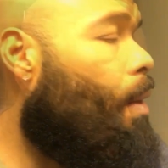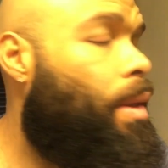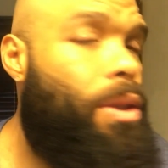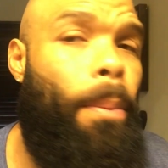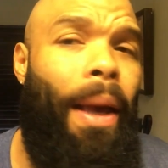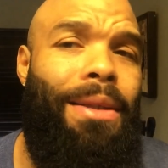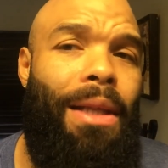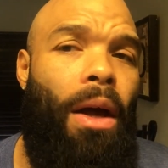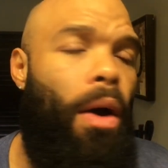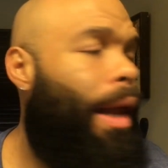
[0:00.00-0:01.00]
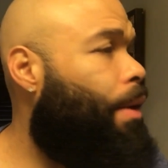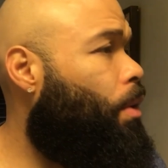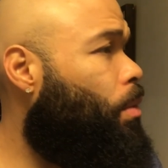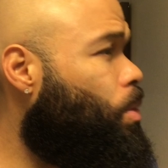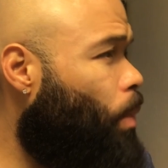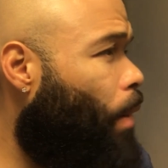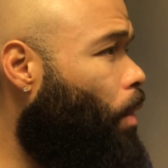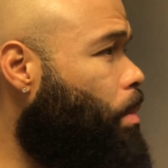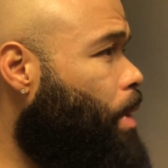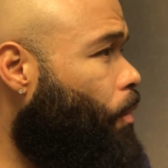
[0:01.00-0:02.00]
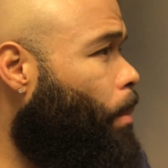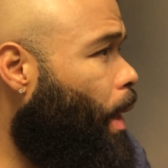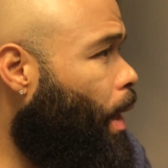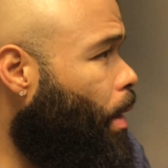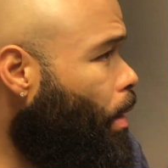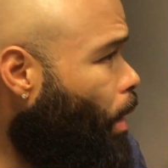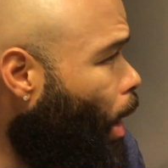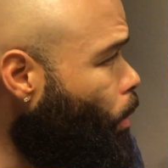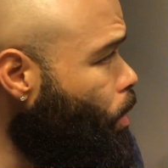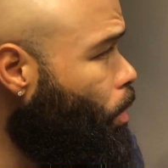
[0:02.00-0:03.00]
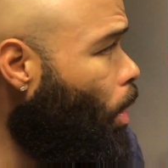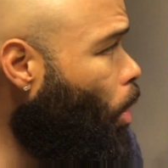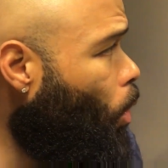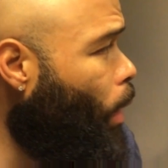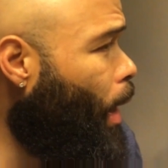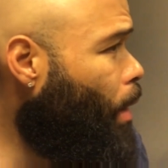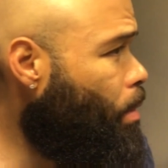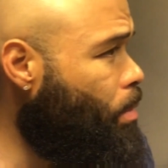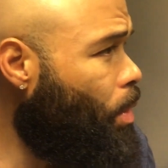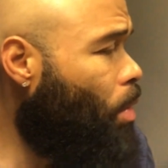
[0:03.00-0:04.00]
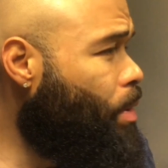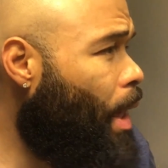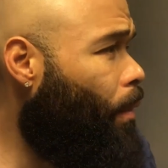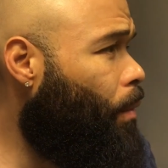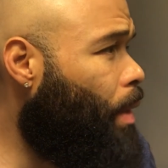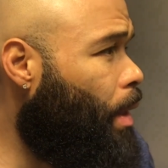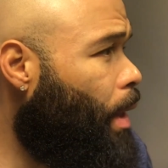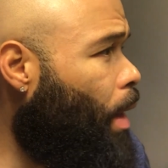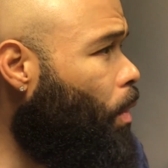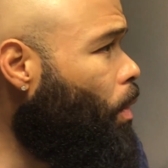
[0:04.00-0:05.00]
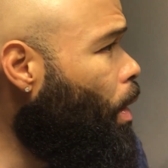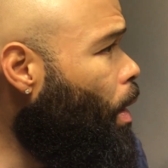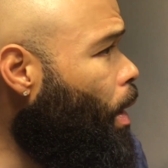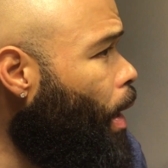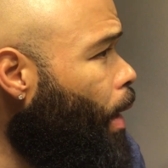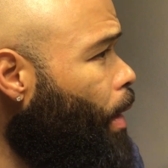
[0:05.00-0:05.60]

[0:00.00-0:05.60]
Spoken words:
So basically all I do is whenever I'm shaving my head, I would do the whole head, you know, shave everything down, and